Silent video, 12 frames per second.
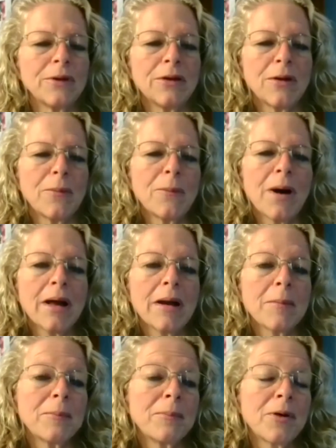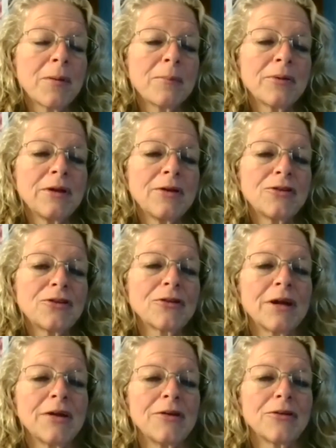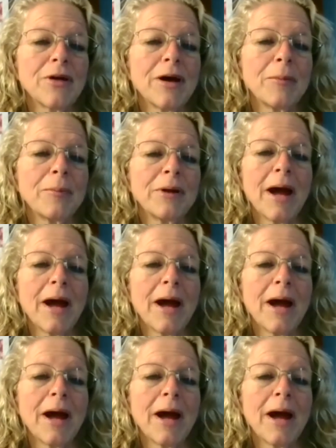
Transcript: You don't want a complete stranger helping.